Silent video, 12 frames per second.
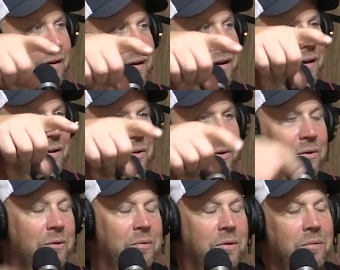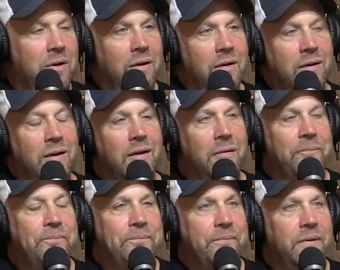then the other group come in there. Yeah.
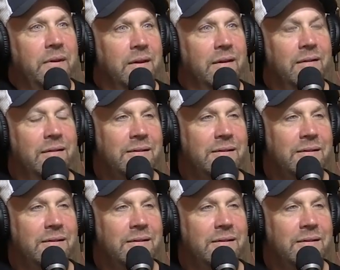Yeah.